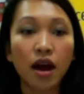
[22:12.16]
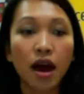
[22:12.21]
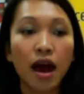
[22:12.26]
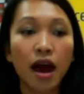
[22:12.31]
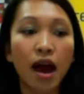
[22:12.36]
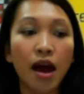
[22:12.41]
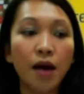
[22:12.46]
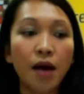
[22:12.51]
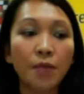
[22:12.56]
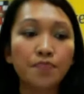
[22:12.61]

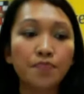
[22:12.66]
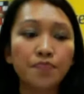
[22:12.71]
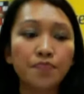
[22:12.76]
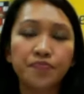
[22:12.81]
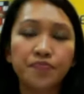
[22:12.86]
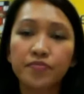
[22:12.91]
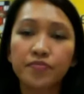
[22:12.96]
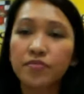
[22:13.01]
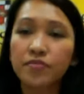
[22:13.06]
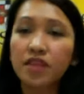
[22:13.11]

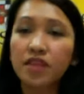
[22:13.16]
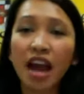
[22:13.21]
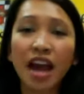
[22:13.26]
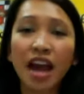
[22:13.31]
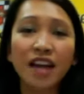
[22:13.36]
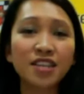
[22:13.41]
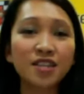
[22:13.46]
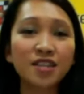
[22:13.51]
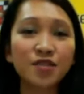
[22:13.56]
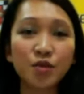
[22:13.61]

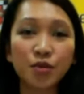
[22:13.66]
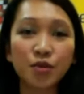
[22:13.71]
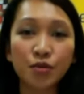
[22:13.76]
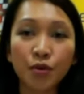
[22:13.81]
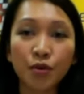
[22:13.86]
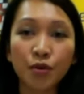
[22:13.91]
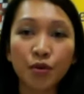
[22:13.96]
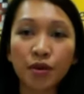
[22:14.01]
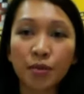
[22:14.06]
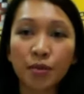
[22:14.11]
And just to
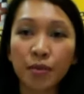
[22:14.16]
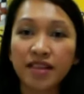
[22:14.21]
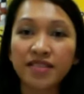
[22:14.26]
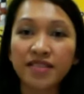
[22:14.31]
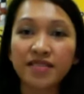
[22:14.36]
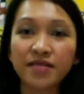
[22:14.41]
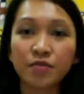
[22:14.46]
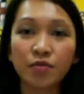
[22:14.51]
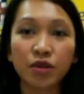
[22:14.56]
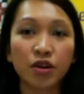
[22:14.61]
throw in the
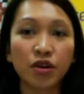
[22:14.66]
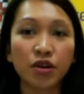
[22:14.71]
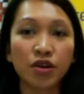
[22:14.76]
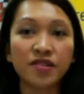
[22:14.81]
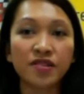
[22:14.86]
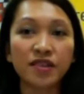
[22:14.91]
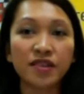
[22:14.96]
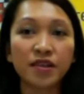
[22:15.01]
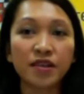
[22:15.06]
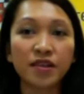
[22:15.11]
mix when you're
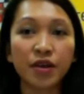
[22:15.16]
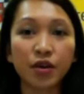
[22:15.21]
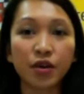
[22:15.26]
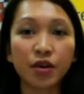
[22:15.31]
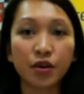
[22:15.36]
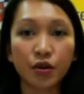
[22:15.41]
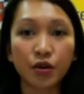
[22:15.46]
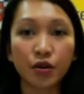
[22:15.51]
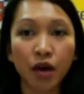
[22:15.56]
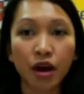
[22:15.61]
considering
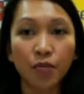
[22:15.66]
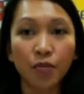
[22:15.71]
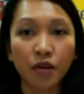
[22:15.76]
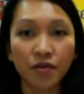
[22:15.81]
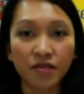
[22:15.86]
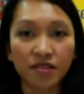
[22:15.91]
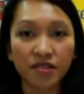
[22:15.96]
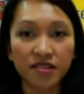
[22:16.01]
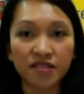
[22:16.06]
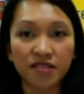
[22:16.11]
your UAC
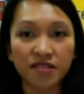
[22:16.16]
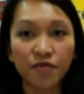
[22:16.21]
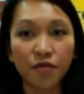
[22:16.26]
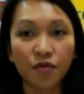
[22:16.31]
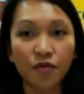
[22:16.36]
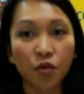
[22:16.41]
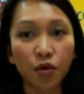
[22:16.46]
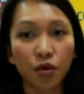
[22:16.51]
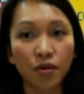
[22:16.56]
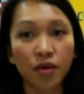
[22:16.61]
preferences
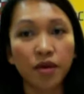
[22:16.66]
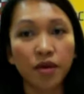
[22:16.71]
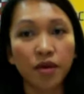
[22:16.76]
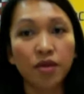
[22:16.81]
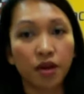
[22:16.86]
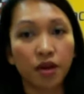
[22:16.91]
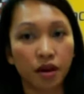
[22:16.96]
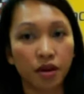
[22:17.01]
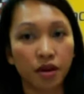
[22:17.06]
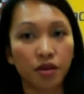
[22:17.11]
for the
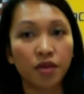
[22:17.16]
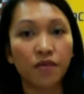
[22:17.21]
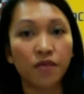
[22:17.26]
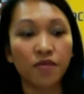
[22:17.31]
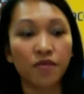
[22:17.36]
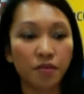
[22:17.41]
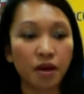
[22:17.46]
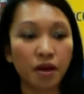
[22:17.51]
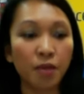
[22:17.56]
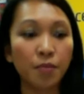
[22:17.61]
30th of
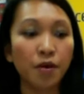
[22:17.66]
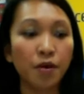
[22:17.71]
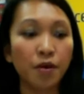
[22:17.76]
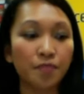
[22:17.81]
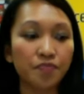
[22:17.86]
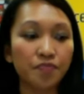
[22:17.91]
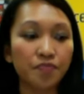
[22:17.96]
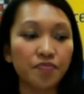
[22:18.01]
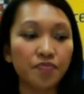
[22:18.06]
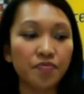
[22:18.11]
September.
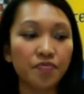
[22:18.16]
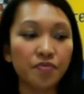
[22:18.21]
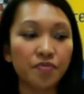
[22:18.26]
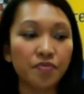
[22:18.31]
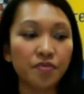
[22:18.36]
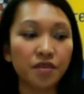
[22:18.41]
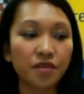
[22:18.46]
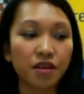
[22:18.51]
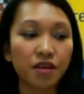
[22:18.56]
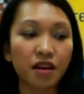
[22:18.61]

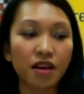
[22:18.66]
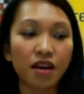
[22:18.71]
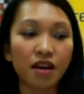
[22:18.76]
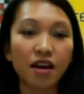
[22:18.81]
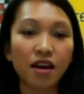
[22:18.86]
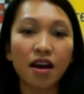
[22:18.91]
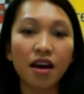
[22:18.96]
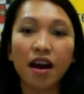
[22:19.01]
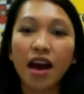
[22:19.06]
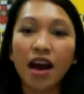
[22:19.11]

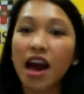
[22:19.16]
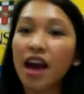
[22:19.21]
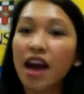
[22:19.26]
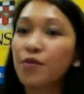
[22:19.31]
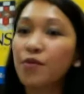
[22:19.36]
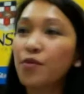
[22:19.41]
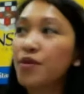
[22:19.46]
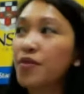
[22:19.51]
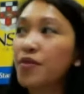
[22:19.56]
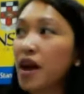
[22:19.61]

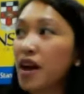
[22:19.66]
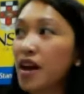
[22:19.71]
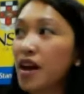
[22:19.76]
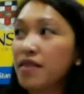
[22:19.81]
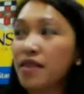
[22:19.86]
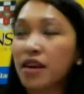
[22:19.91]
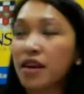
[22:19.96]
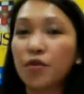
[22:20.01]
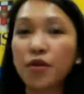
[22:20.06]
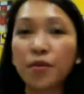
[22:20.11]
And with that, I
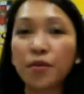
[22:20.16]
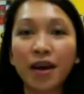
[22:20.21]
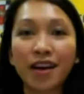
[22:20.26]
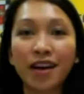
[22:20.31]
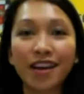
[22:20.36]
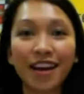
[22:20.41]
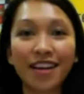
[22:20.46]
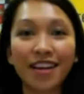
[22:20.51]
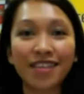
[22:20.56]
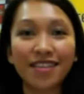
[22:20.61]
think we
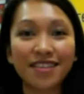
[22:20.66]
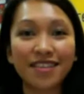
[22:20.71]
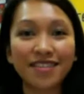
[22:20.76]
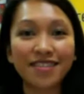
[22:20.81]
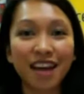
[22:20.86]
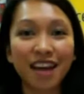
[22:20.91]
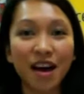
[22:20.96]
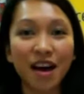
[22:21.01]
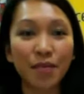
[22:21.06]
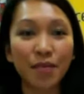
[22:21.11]
might end
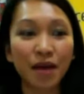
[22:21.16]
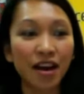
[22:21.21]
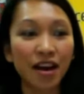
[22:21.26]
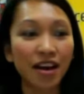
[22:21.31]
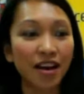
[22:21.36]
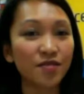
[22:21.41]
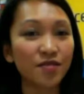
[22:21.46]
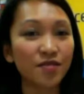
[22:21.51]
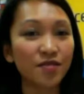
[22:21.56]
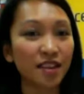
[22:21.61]
this
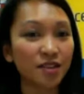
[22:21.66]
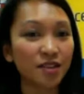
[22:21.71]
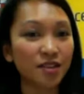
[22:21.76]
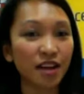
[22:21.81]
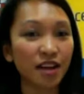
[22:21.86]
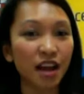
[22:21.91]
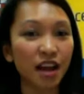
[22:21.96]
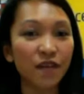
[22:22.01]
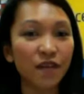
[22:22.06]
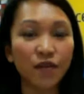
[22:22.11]
Hangout
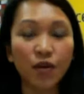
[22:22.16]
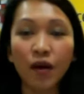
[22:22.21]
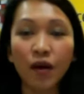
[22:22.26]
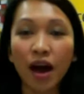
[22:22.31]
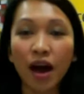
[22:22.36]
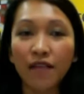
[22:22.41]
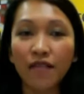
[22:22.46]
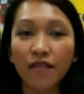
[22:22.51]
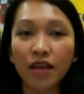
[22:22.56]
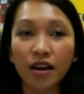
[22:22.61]
session. If you
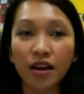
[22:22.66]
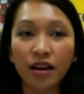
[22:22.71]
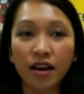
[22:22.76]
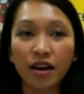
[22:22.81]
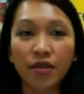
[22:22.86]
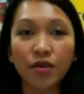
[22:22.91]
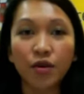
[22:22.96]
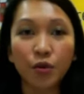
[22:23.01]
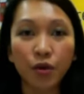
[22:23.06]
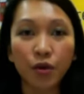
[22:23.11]
have any
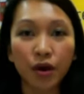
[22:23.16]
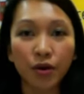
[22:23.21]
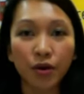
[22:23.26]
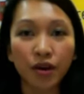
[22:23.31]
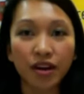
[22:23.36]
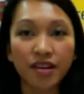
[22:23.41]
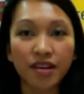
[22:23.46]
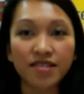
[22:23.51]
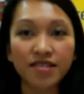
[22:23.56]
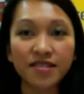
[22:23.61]
other
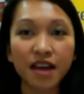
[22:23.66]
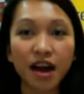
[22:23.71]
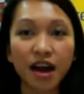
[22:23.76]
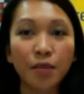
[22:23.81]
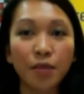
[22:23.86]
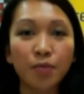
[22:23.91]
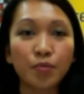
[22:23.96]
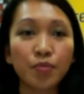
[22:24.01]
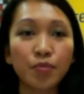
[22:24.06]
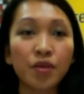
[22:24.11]
queries,
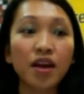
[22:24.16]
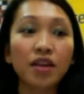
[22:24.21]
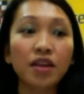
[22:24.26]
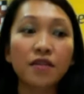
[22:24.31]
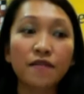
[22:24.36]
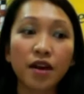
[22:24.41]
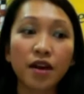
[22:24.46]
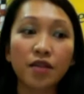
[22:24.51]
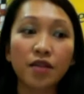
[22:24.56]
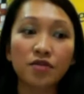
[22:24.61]

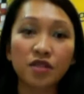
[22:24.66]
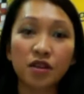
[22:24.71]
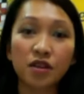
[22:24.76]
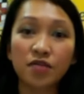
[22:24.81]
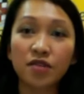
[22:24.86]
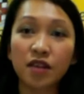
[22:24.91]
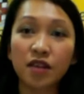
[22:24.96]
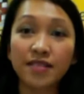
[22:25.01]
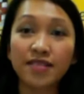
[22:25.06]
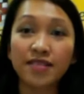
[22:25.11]
the Faculty
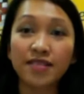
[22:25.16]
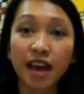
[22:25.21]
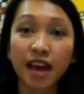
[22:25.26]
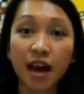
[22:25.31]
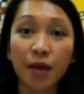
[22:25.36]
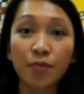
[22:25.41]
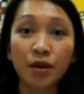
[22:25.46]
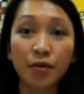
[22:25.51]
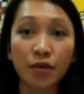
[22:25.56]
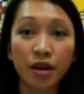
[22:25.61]
of Science
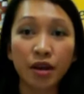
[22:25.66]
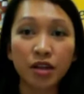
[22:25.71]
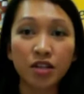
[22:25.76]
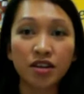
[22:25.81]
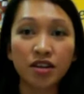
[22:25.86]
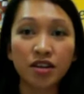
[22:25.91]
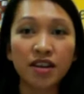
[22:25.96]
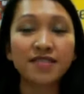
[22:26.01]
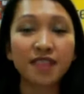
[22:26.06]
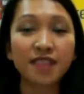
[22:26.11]
can be reached
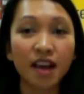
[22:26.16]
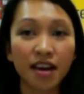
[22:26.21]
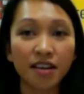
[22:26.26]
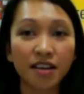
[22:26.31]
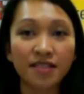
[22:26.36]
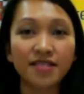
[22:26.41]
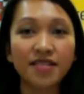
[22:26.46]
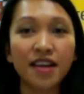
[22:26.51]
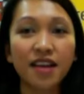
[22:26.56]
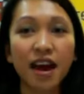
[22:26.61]
at
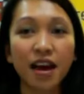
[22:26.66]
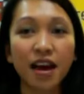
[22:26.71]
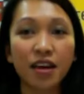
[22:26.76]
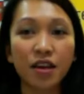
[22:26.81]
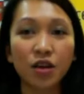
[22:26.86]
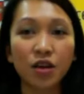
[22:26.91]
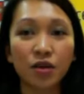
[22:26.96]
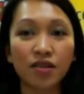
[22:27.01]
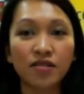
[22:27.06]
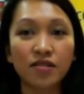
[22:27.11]

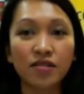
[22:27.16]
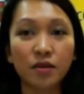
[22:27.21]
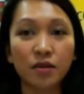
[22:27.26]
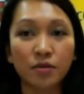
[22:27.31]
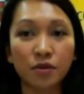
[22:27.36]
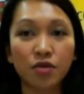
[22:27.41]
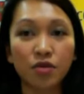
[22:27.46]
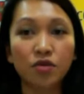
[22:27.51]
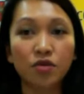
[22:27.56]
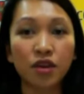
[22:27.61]

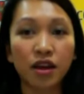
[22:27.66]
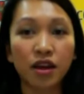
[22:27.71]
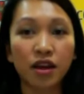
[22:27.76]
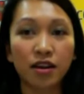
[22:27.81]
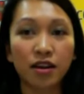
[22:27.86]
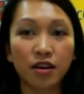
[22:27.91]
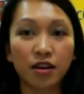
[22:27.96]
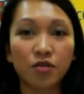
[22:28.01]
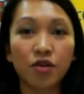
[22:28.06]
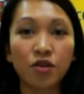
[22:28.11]

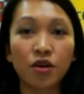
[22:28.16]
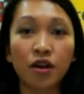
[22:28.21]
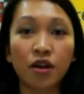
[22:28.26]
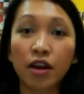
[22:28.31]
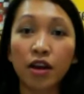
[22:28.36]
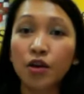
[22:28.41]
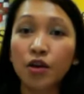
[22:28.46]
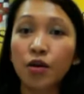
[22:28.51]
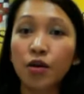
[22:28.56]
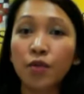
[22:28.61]

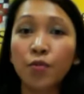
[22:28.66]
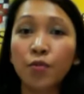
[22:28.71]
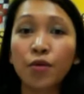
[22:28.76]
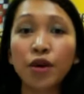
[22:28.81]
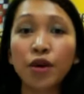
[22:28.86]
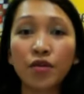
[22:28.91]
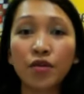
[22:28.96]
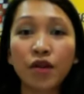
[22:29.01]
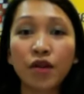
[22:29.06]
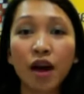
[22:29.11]
science@unsw.edu.au, and
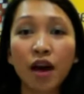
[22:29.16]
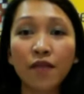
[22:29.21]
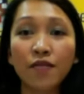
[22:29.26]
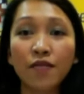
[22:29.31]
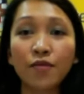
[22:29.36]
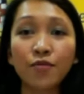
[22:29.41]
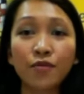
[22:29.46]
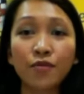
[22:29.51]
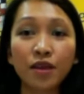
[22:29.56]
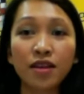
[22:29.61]
we also have
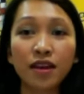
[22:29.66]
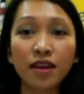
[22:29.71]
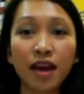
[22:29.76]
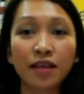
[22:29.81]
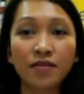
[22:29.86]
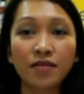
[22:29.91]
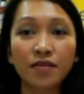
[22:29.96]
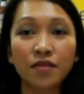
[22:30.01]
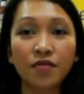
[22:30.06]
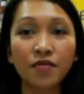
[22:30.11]
a really
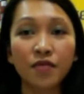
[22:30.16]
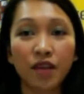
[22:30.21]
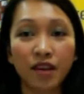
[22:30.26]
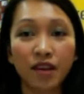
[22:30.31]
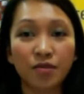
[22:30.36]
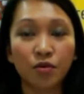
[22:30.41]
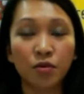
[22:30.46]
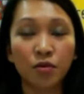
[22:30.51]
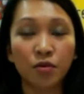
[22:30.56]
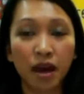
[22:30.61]
active
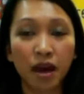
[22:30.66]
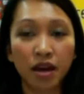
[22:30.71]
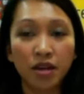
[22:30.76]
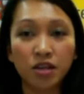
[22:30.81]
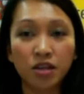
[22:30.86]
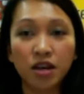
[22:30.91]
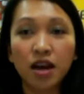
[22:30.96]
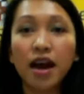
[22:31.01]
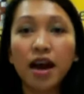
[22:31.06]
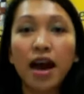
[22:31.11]
Facebook
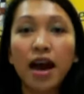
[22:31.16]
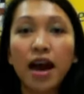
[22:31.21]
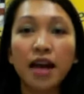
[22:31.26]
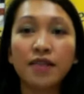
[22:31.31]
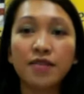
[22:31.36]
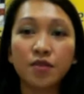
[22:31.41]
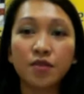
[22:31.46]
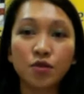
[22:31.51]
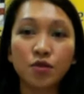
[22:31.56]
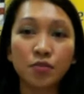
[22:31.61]
page
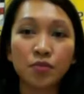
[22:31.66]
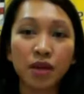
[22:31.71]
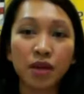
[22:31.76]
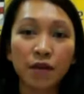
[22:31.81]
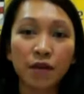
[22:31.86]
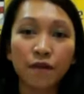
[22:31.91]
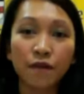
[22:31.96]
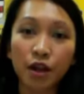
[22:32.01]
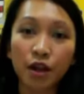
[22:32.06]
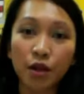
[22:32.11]
and social
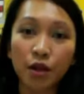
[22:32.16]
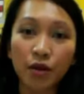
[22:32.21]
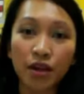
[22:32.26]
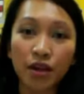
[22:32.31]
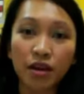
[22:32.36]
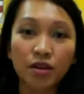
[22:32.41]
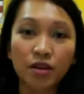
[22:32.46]
media following.